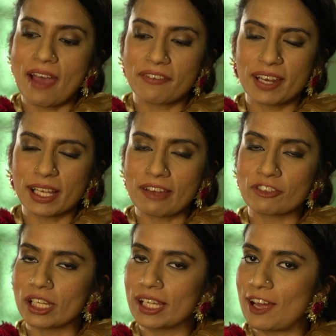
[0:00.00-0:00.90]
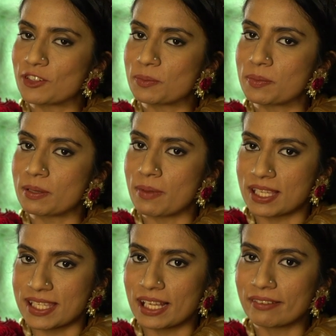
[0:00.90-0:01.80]
I feel like I've really allowed to be
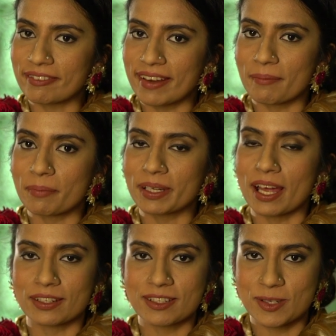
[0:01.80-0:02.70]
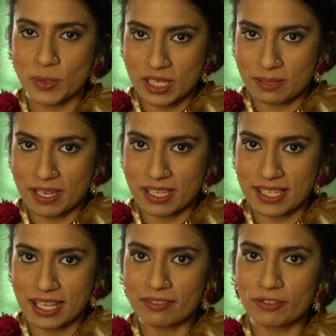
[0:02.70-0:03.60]
myself and I've been understood as
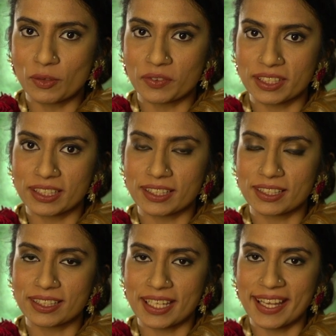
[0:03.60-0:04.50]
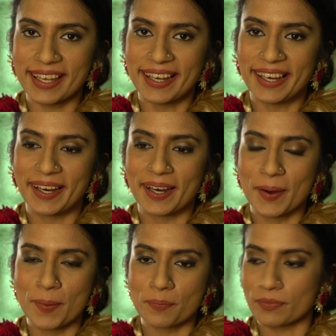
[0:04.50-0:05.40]
myself over the day.
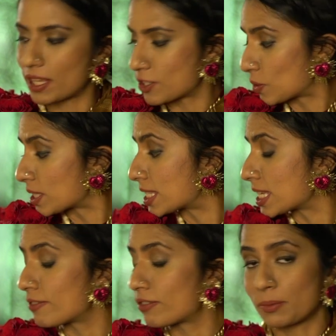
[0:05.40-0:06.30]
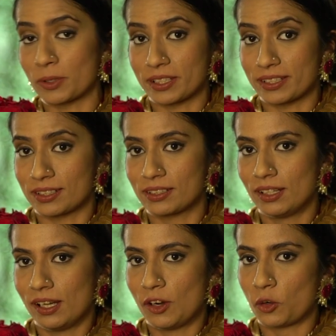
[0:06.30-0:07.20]
As you can see from all the
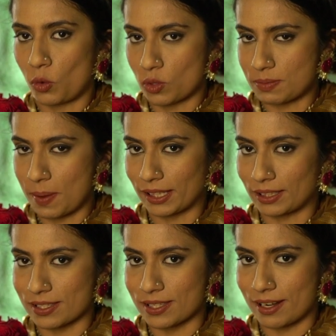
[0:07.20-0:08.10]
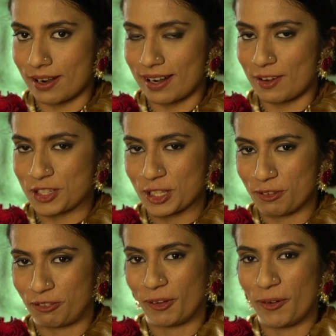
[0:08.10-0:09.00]
rose petals that are left on
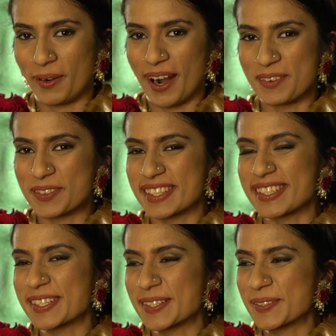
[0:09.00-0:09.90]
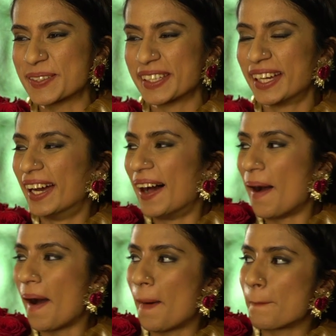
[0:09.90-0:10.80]
the floor after the shoot.
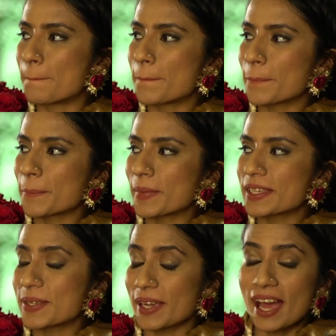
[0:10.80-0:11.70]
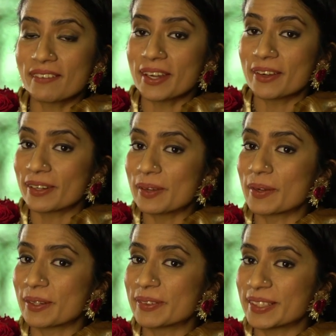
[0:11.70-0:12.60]
So I've had a really
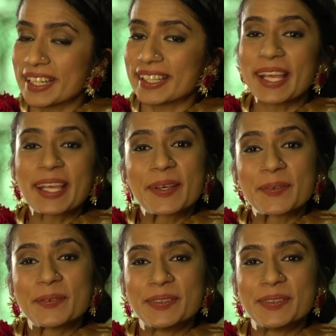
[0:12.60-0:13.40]
wonderful day. Thank you.